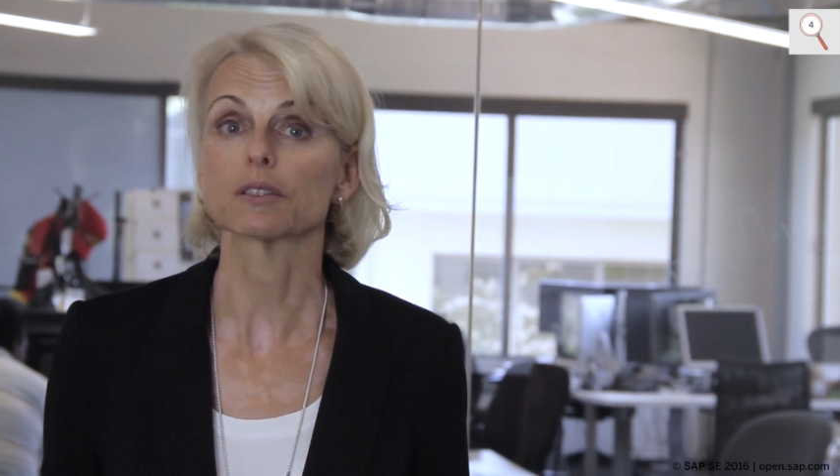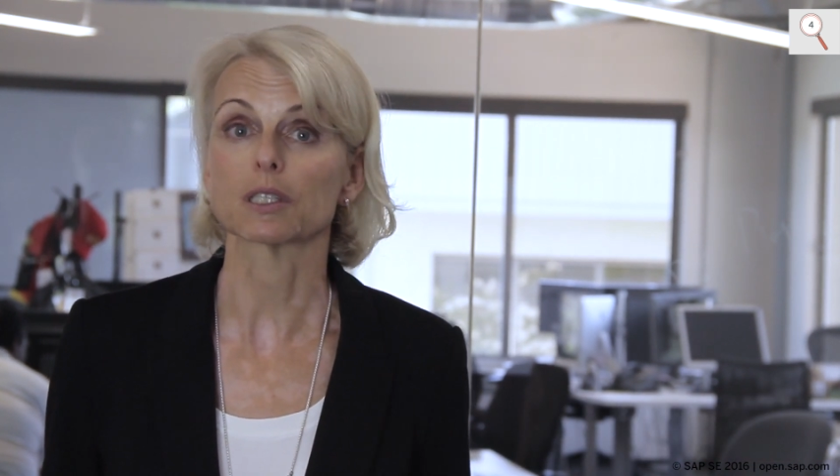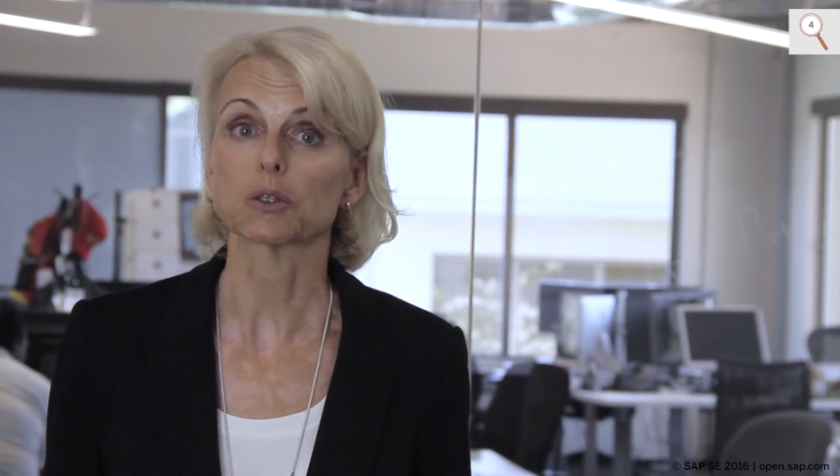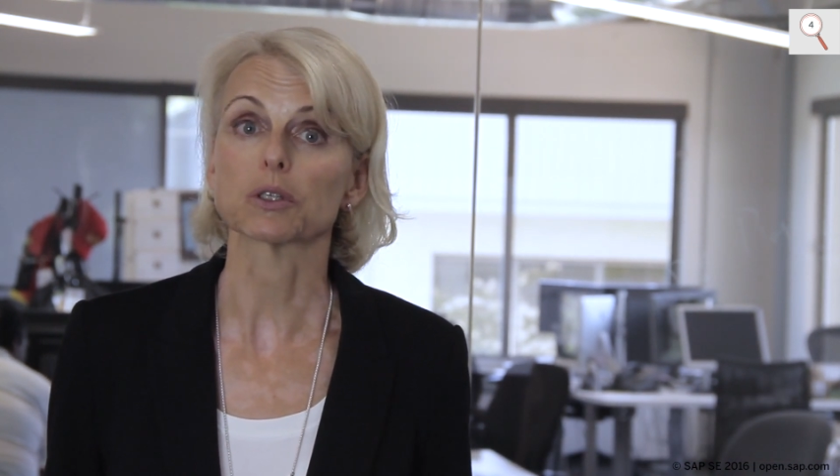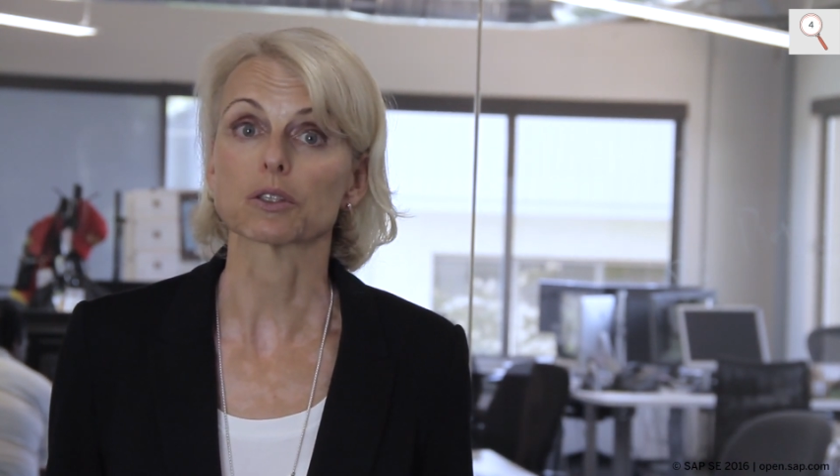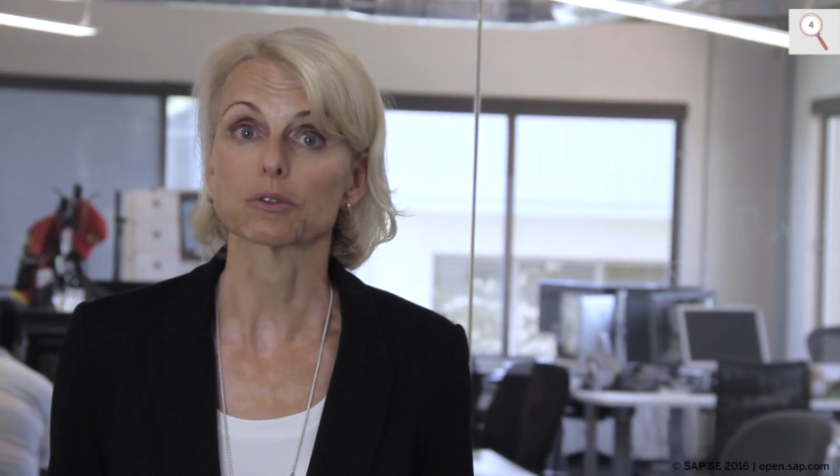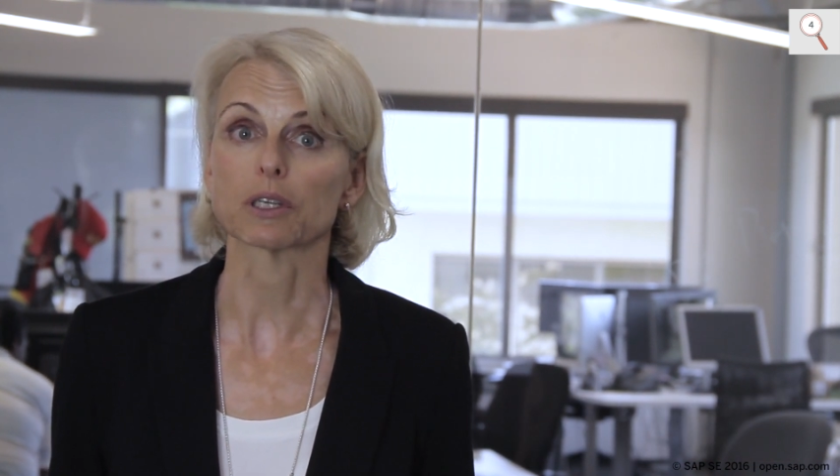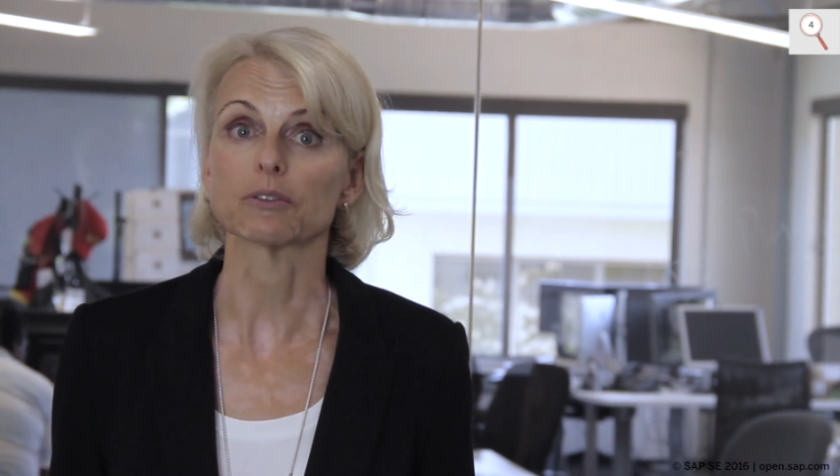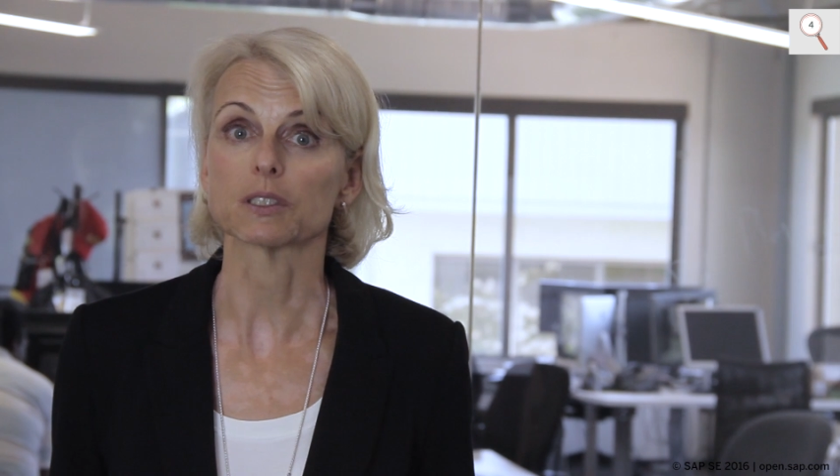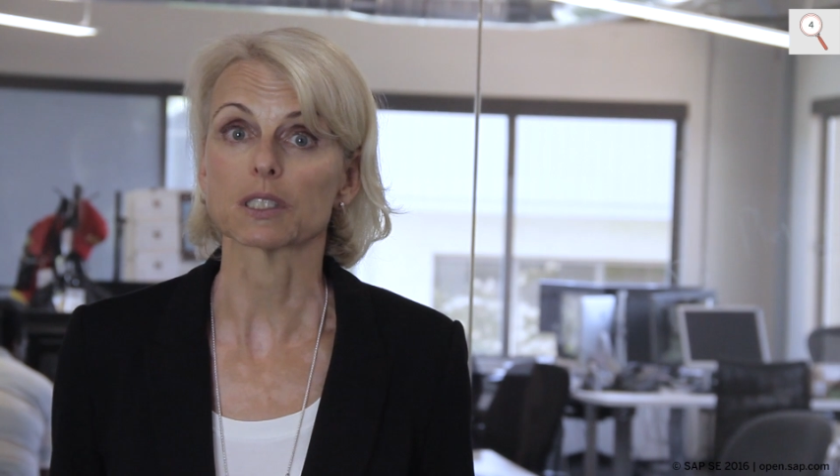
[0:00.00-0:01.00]
than going through
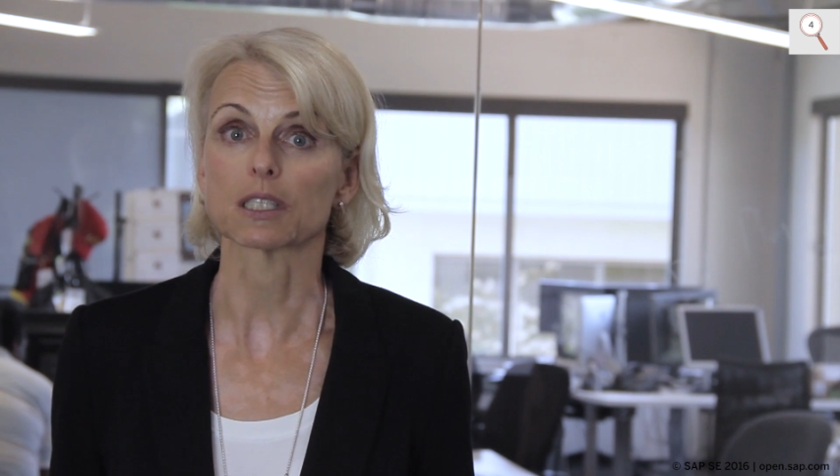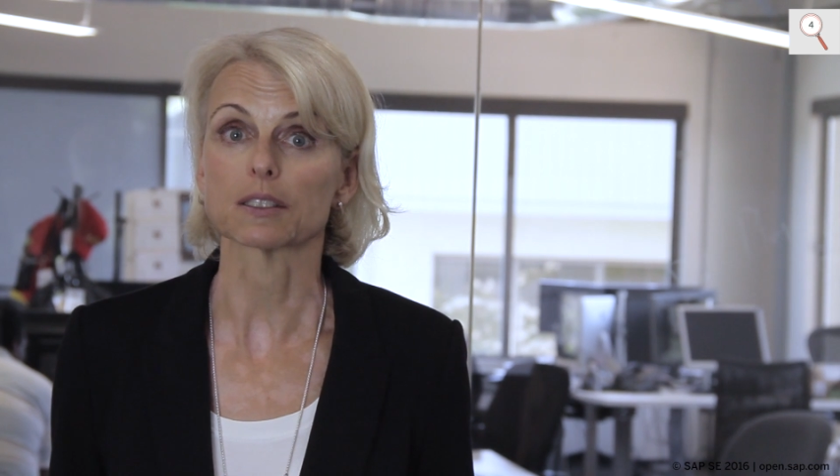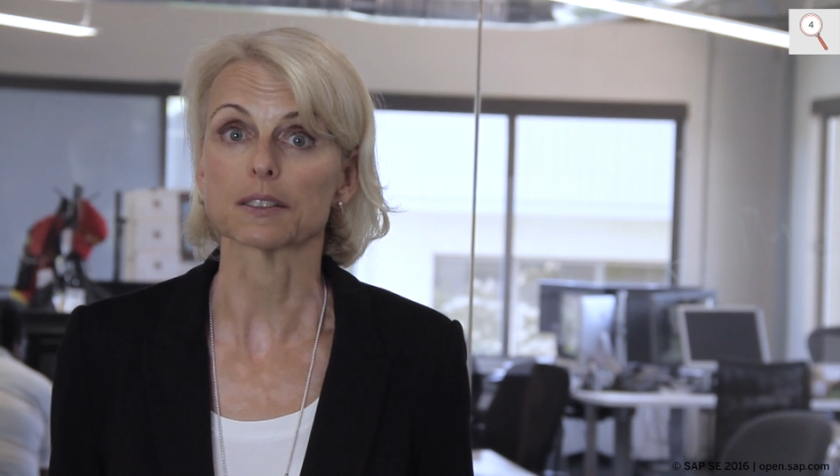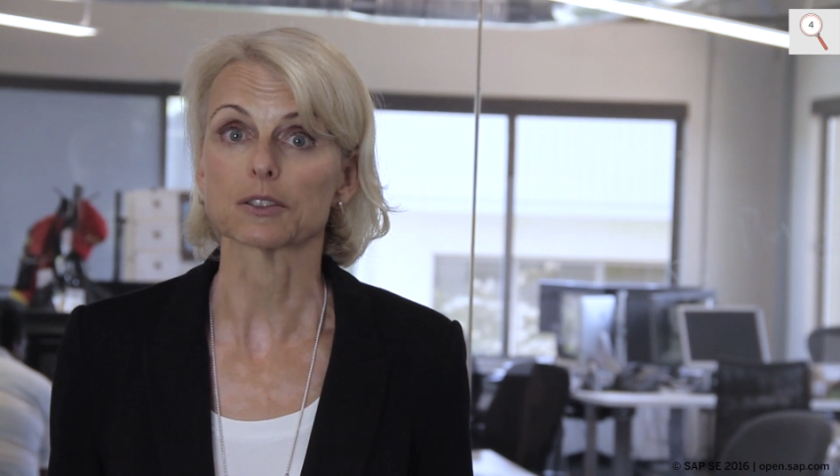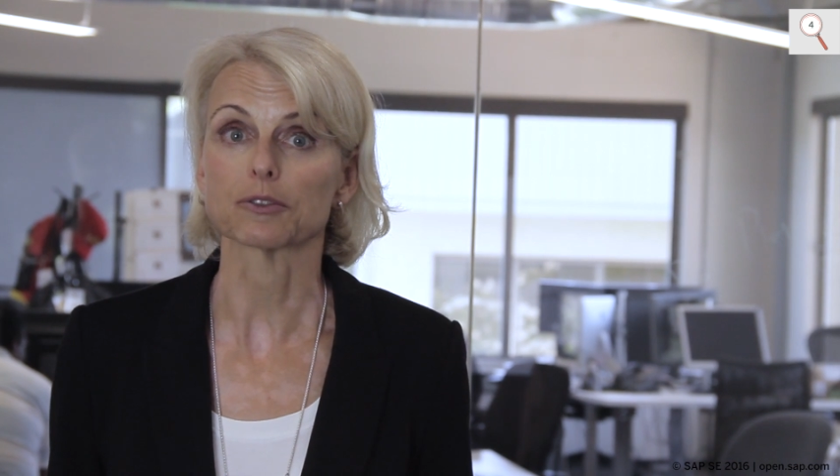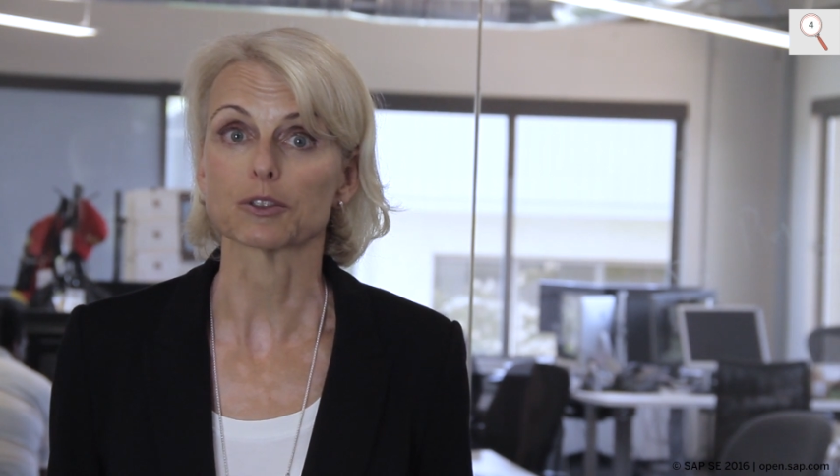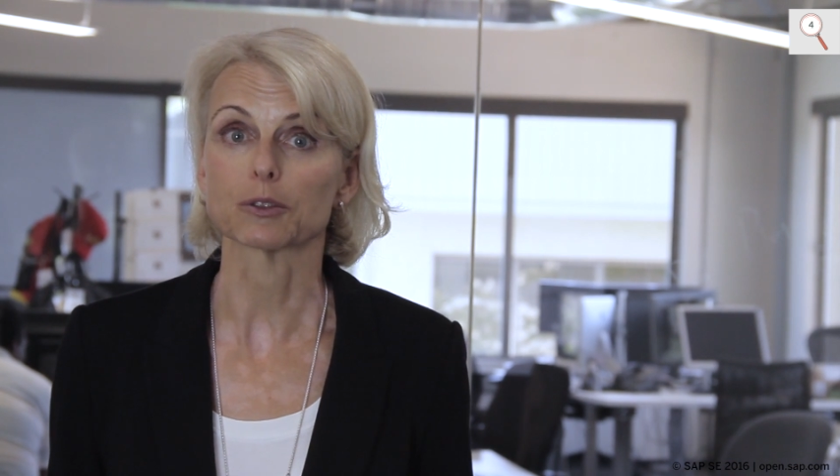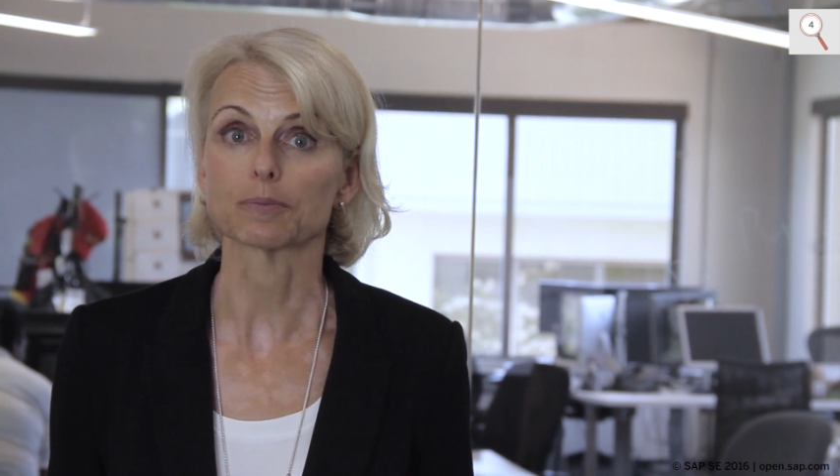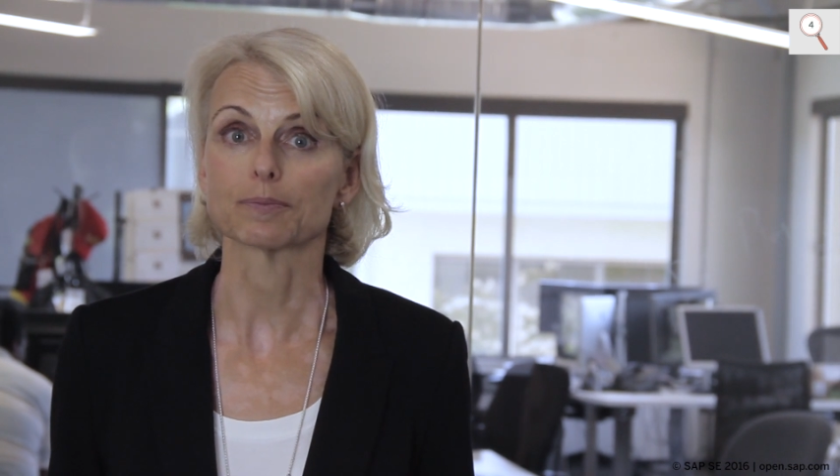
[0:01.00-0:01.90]
every single interview.